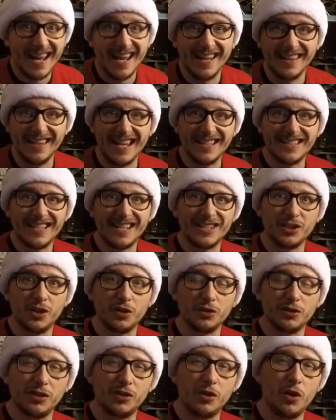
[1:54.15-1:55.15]
And that's
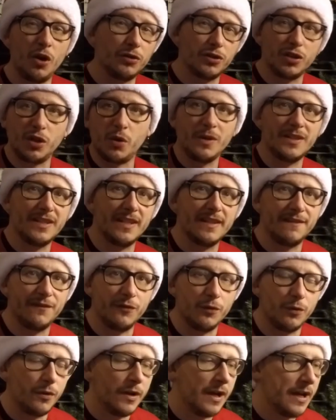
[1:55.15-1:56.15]
actually got consequences
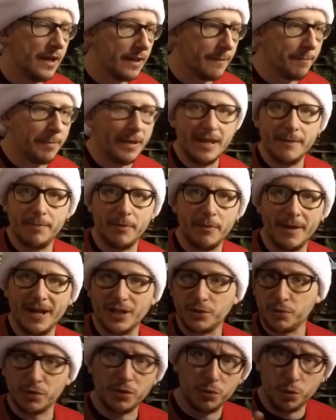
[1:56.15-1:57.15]
for the Peterborough
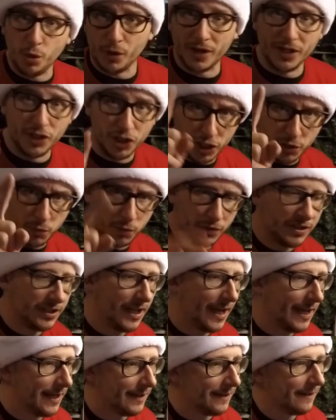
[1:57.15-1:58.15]
match, which we'll talk in just 1
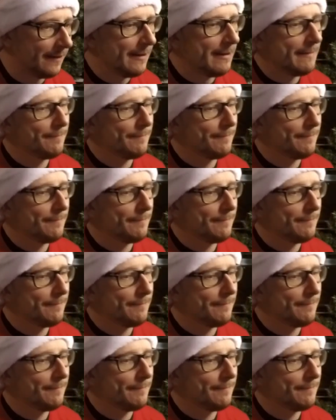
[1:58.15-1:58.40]
second.